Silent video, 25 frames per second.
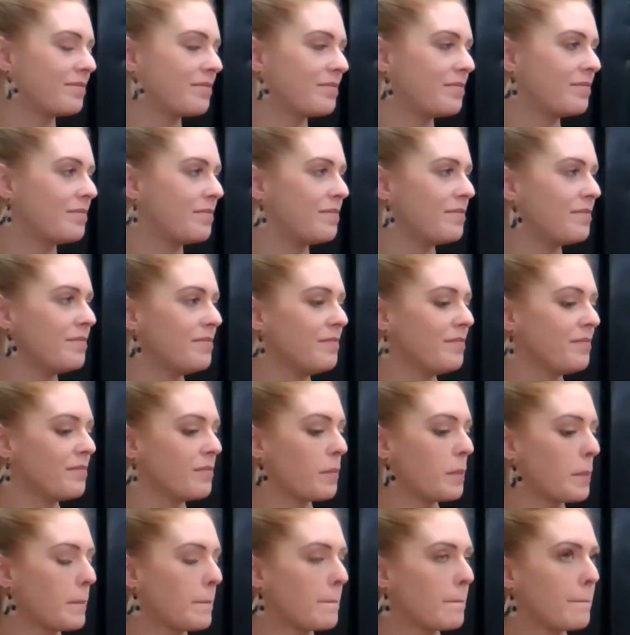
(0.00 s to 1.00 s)

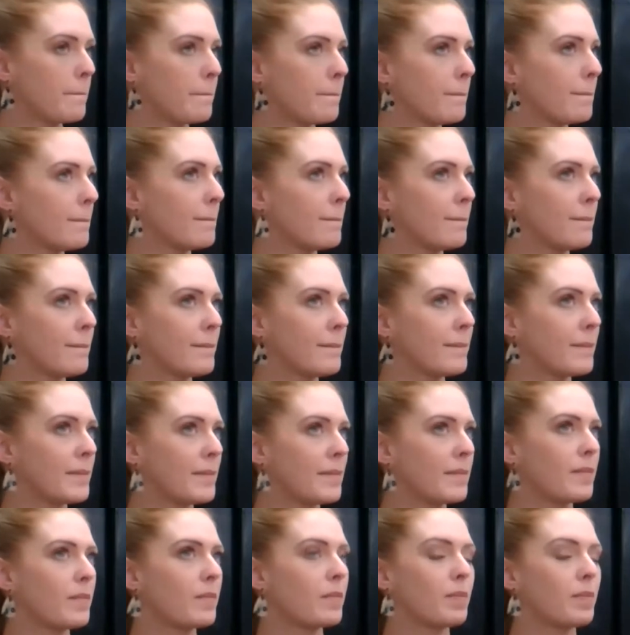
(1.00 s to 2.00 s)

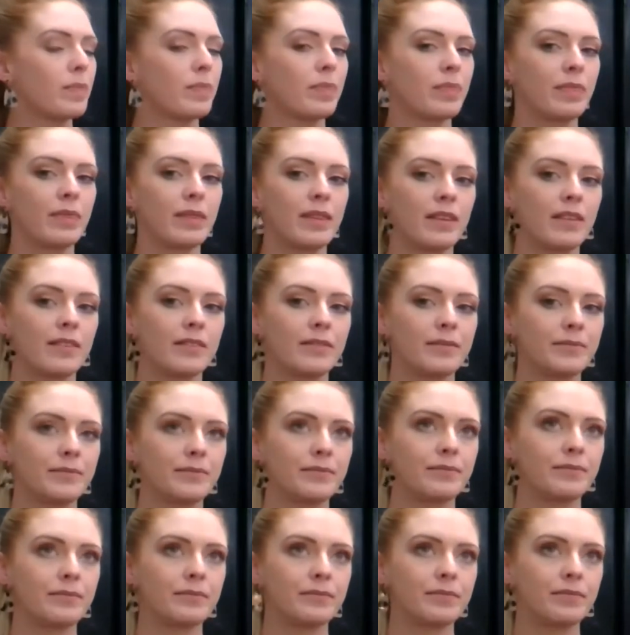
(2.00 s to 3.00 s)

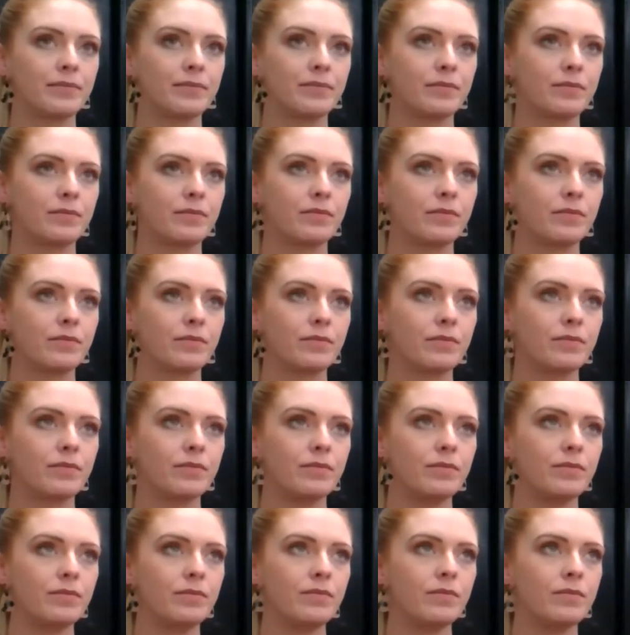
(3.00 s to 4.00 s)

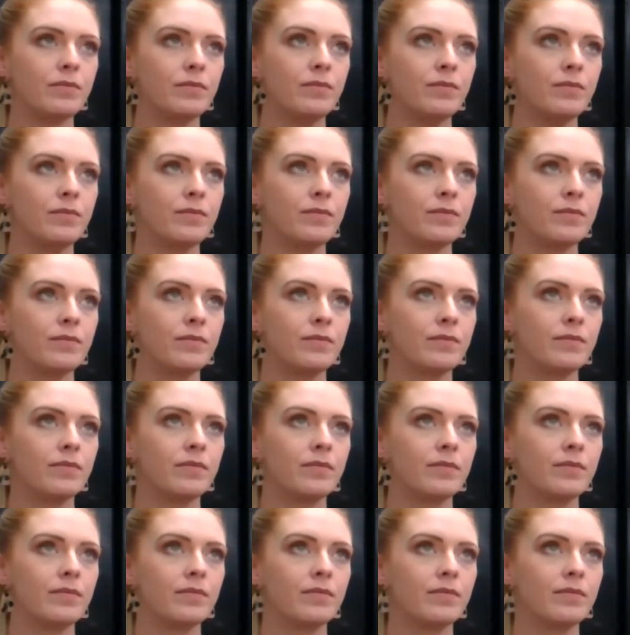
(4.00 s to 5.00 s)

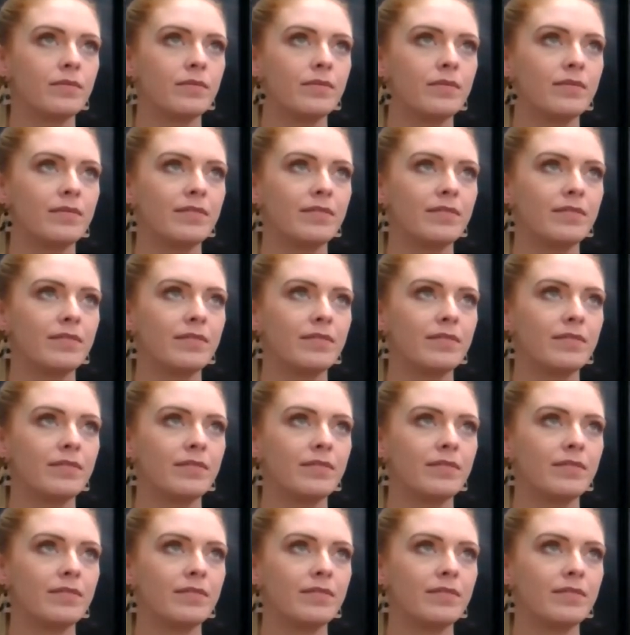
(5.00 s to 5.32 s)
The person shown says nothing.